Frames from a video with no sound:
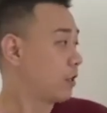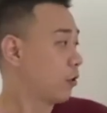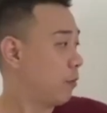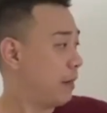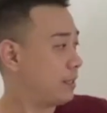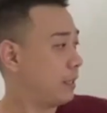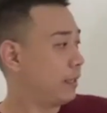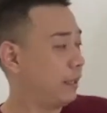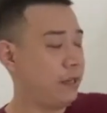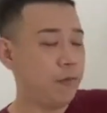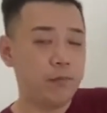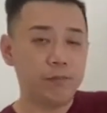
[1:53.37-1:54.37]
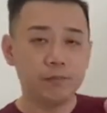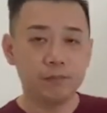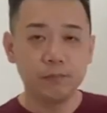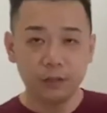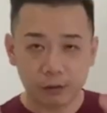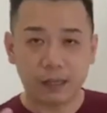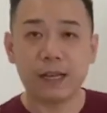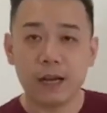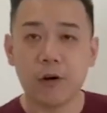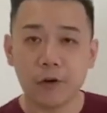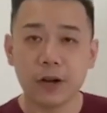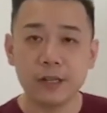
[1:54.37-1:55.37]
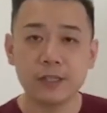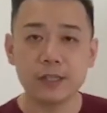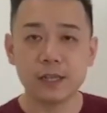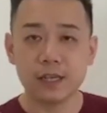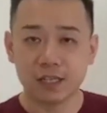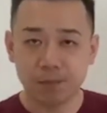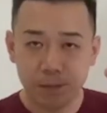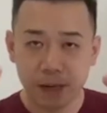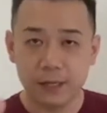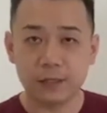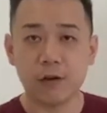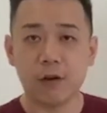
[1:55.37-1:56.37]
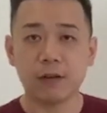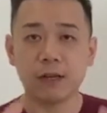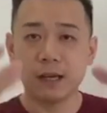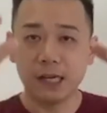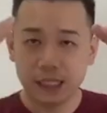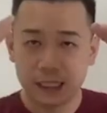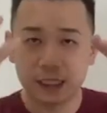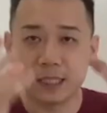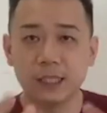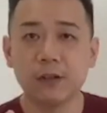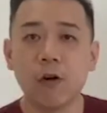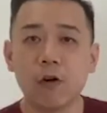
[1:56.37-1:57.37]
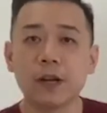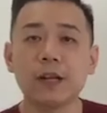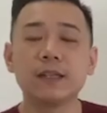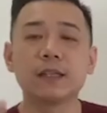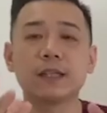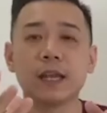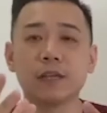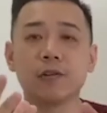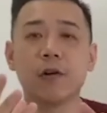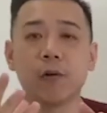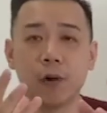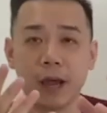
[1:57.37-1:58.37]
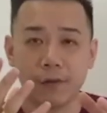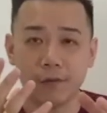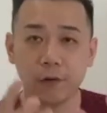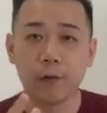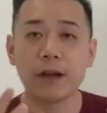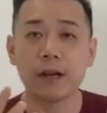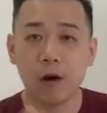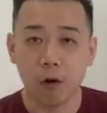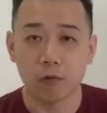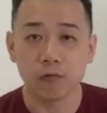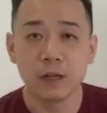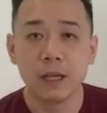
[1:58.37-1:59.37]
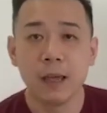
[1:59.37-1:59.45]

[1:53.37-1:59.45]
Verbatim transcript: So basically, lookalike audience is based on a seed audience that you have already owned.